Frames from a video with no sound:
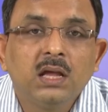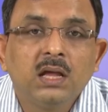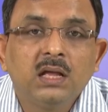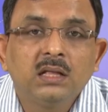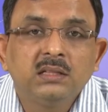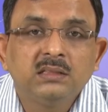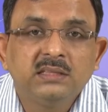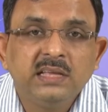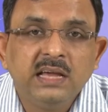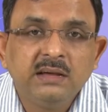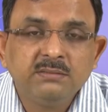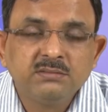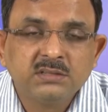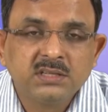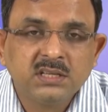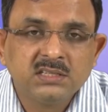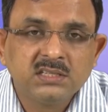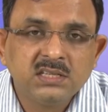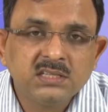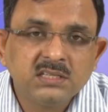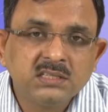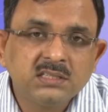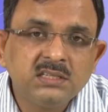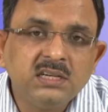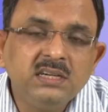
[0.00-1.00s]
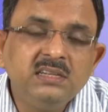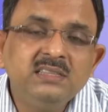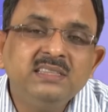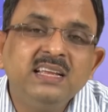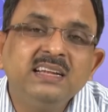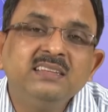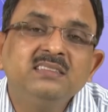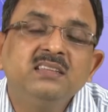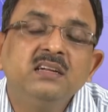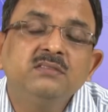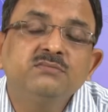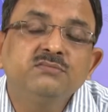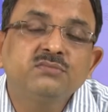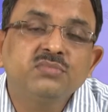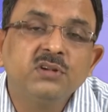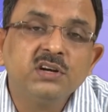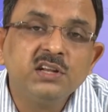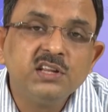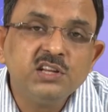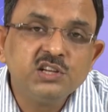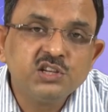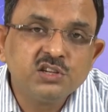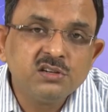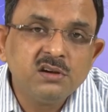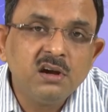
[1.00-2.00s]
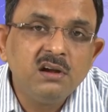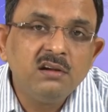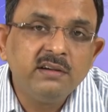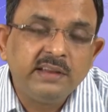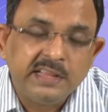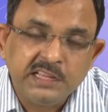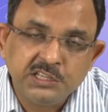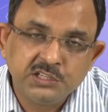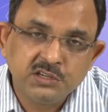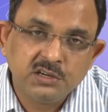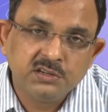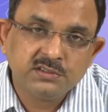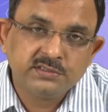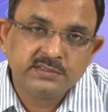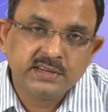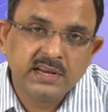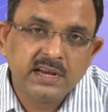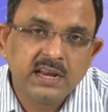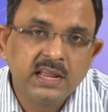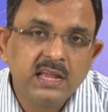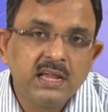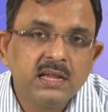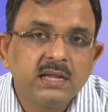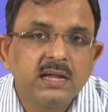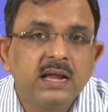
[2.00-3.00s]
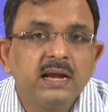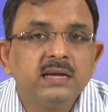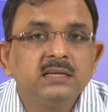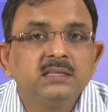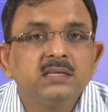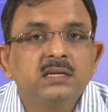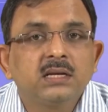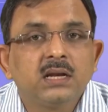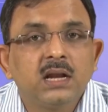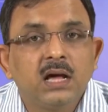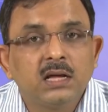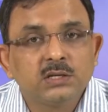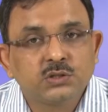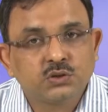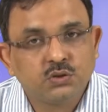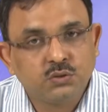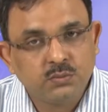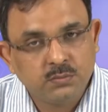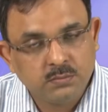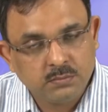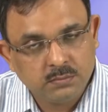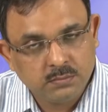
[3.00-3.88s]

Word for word: they have suggested that the traditional teacher training and the classroom